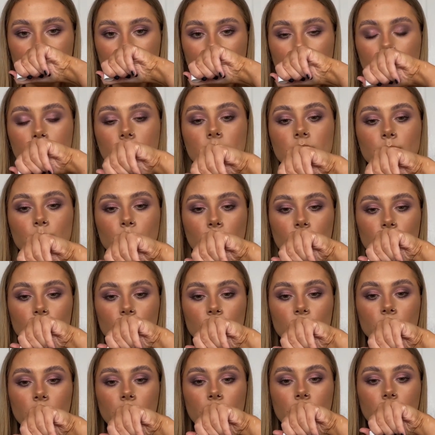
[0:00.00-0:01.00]
And this smells
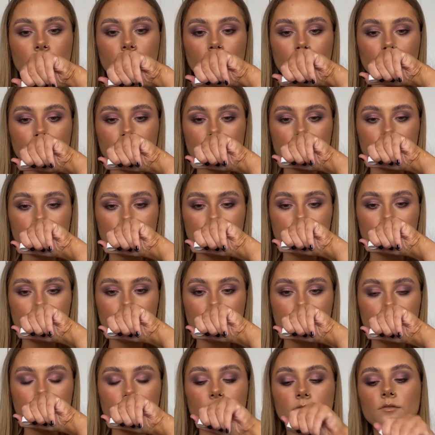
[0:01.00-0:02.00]
really nice.
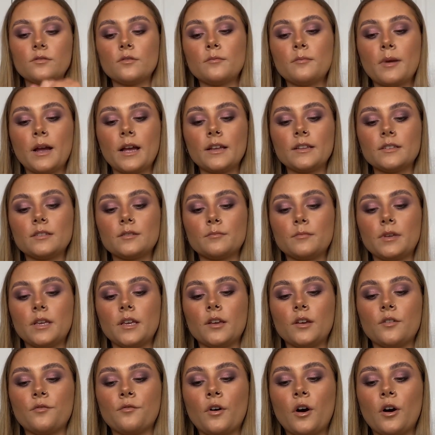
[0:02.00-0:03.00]
This reminds me
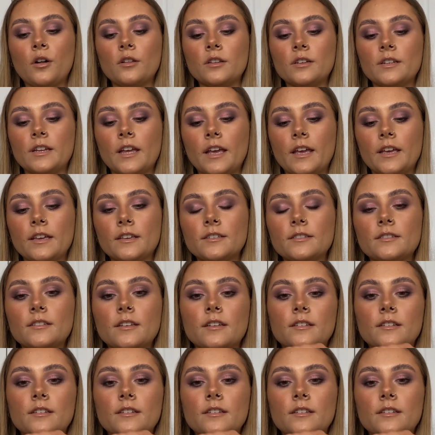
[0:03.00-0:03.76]
of holidays.